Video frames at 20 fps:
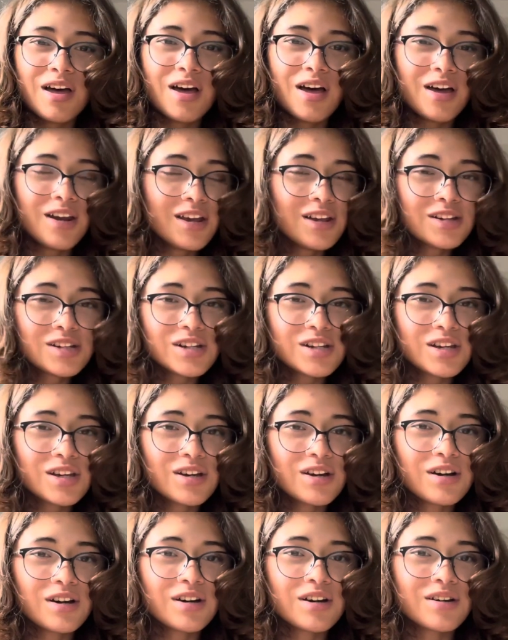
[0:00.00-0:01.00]
An
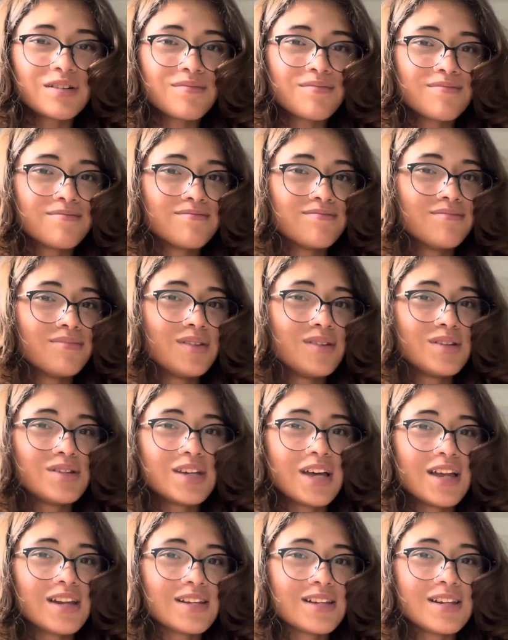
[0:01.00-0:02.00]
engineer, you
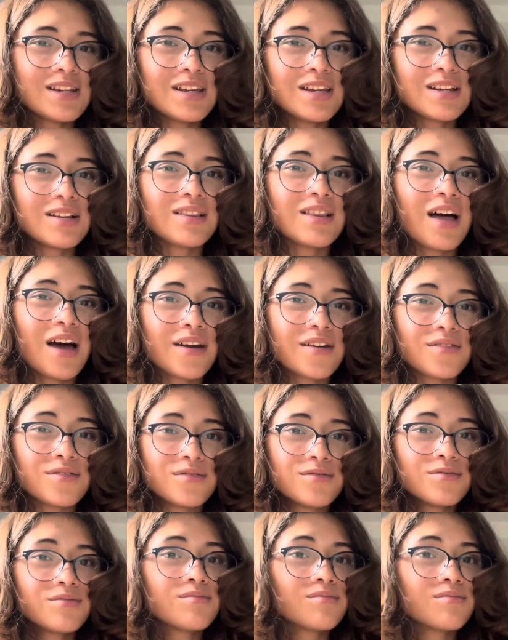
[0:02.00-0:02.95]
tend to need a lot of